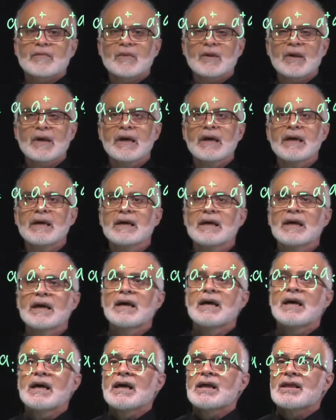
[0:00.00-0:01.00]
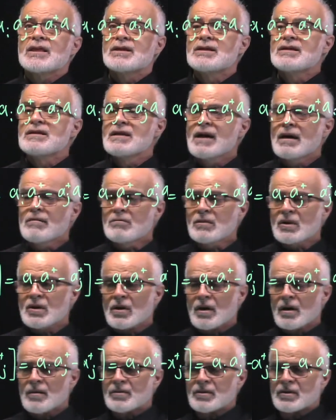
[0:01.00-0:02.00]
Okay? The number
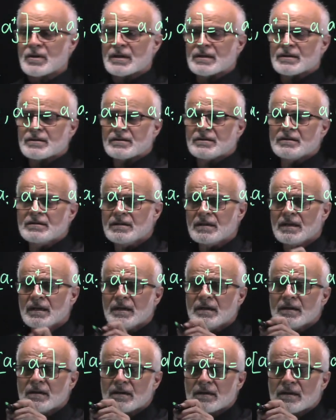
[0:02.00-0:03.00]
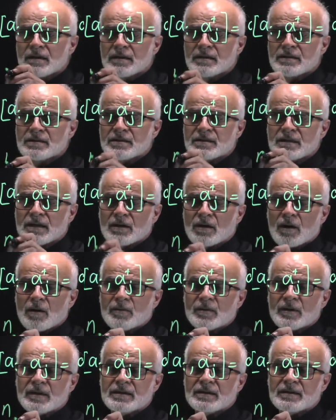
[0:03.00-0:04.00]
operator, this is an
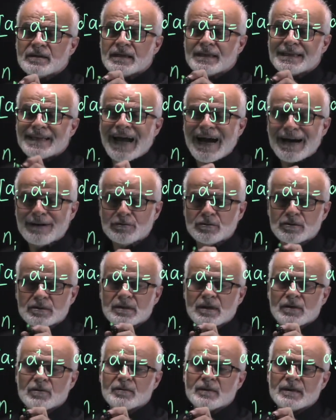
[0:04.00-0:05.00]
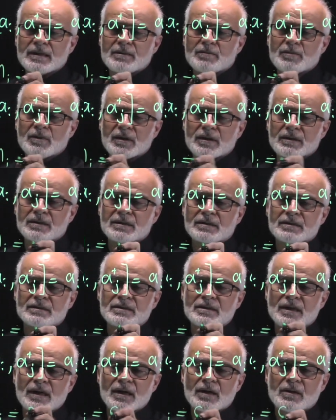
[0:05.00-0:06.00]
operator that counts how many particles
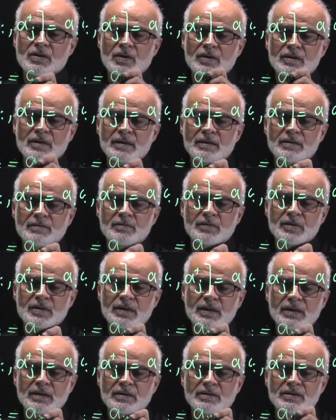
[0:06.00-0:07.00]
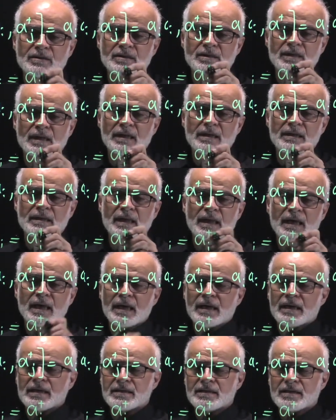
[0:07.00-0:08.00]
are on a particular site,
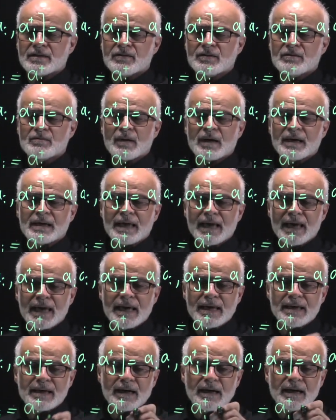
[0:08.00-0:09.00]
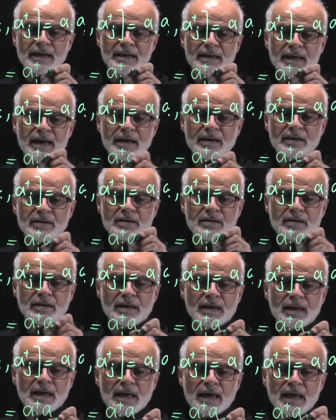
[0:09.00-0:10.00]
is given by AI dagger
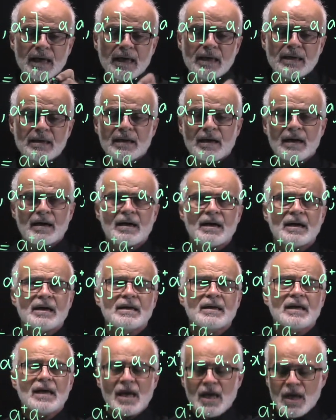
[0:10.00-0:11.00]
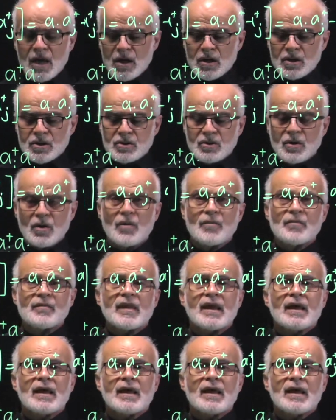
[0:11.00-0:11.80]
AI. So